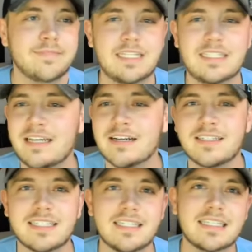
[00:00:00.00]
sucks
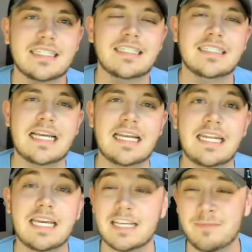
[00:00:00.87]
to see the season's
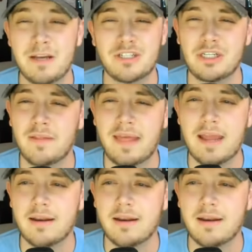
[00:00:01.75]
ending, especially on that